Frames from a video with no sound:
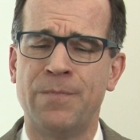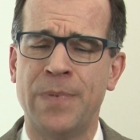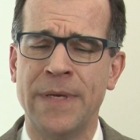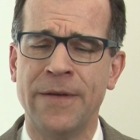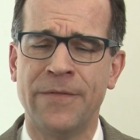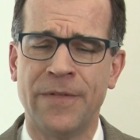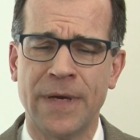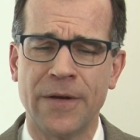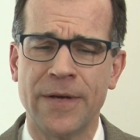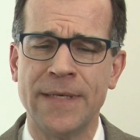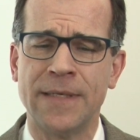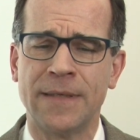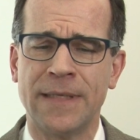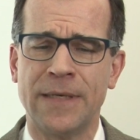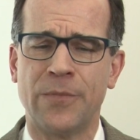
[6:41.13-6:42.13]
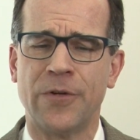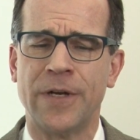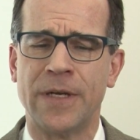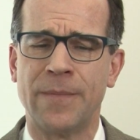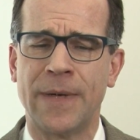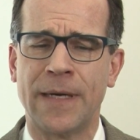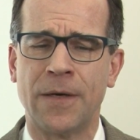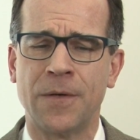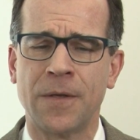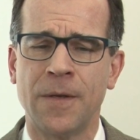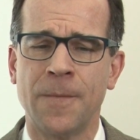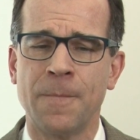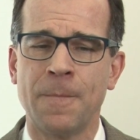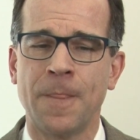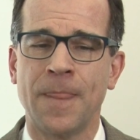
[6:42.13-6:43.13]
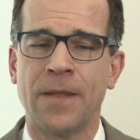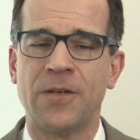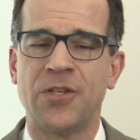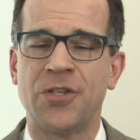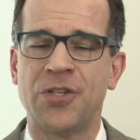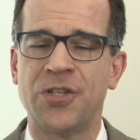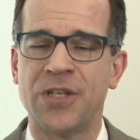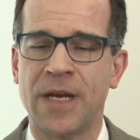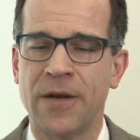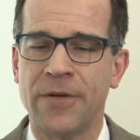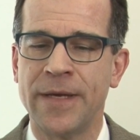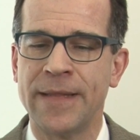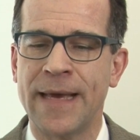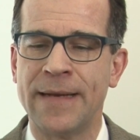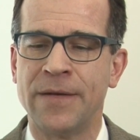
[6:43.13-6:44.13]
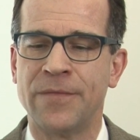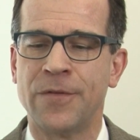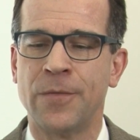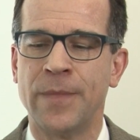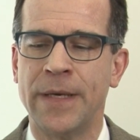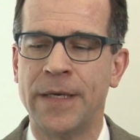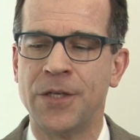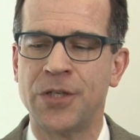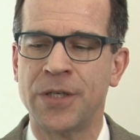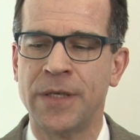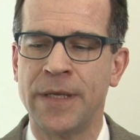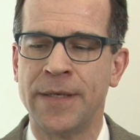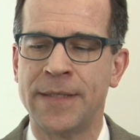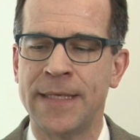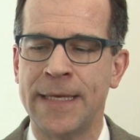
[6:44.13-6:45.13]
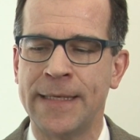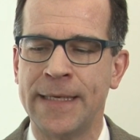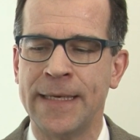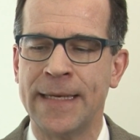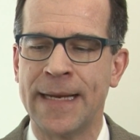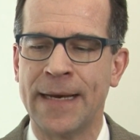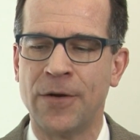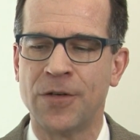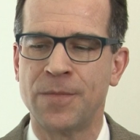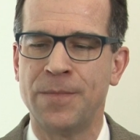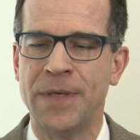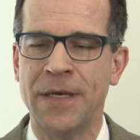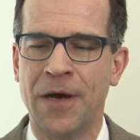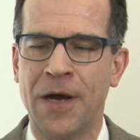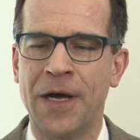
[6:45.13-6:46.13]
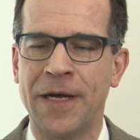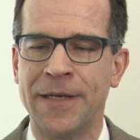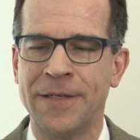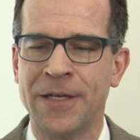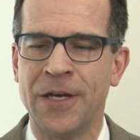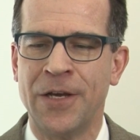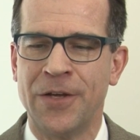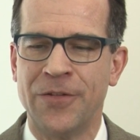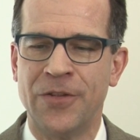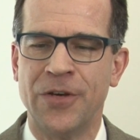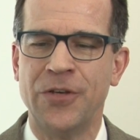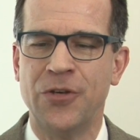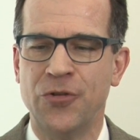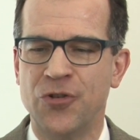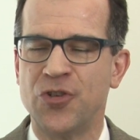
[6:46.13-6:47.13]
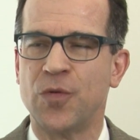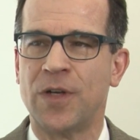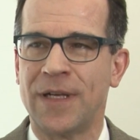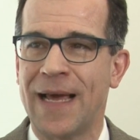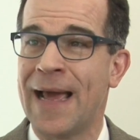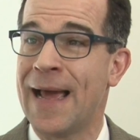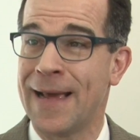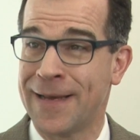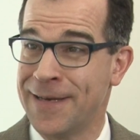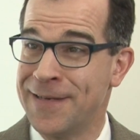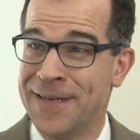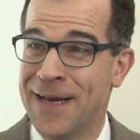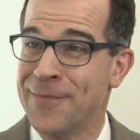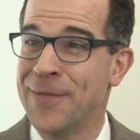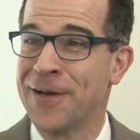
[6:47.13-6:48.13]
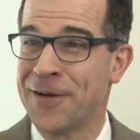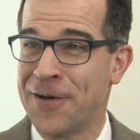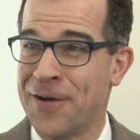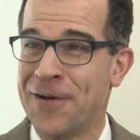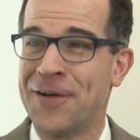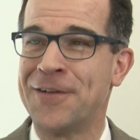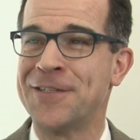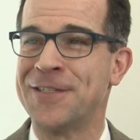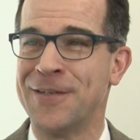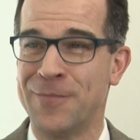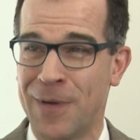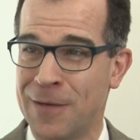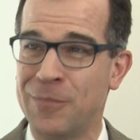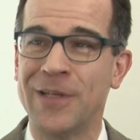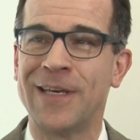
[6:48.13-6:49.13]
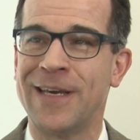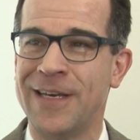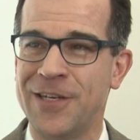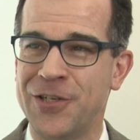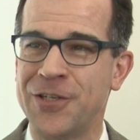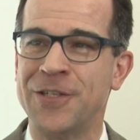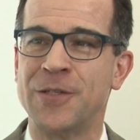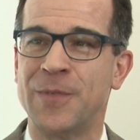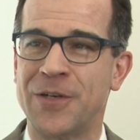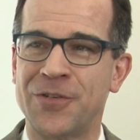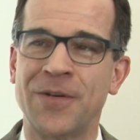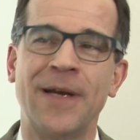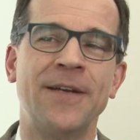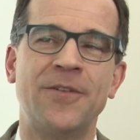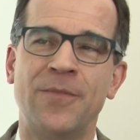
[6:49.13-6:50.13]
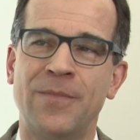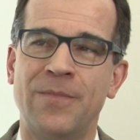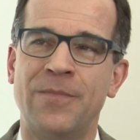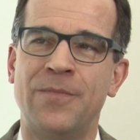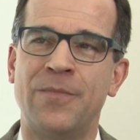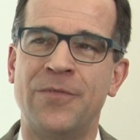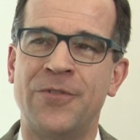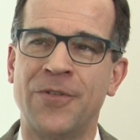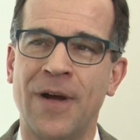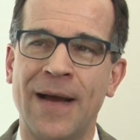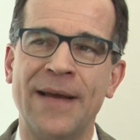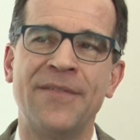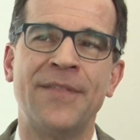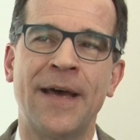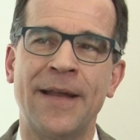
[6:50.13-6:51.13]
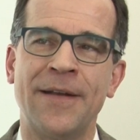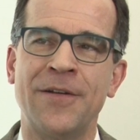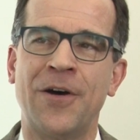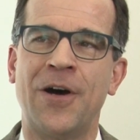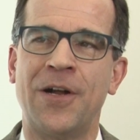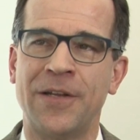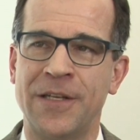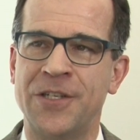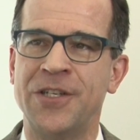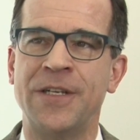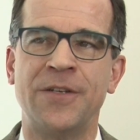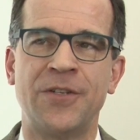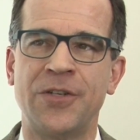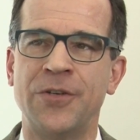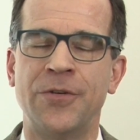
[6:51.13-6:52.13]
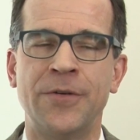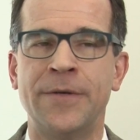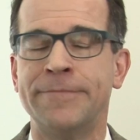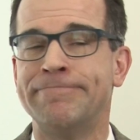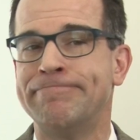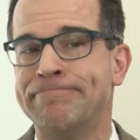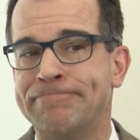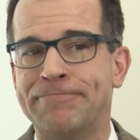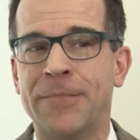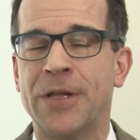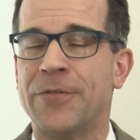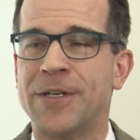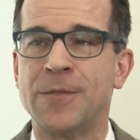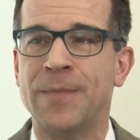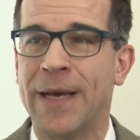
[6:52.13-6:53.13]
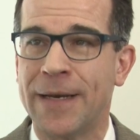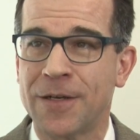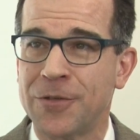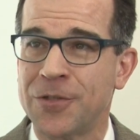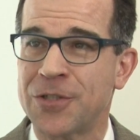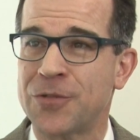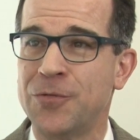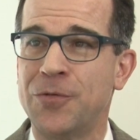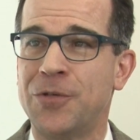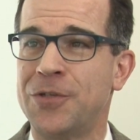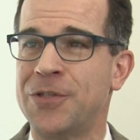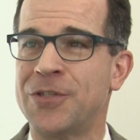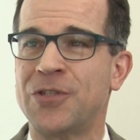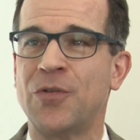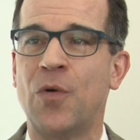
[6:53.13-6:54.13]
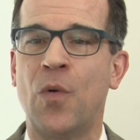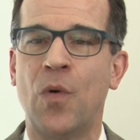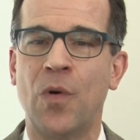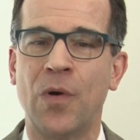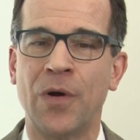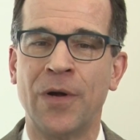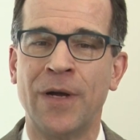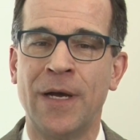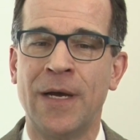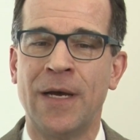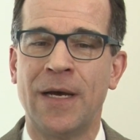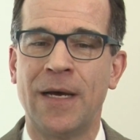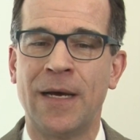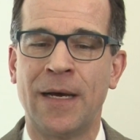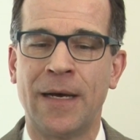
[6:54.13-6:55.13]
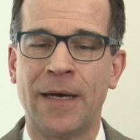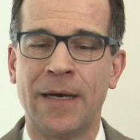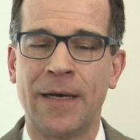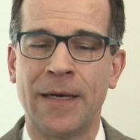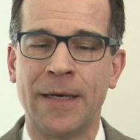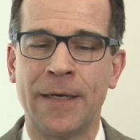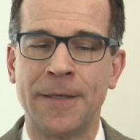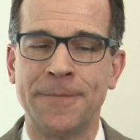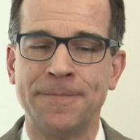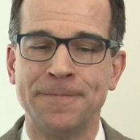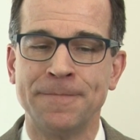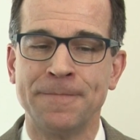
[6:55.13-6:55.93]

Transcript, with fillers: being very deliberate about sharing that information and taking it out beyond the usual academic halls and publications, but trying to drive that knowledge into whether it's medical schools or uh,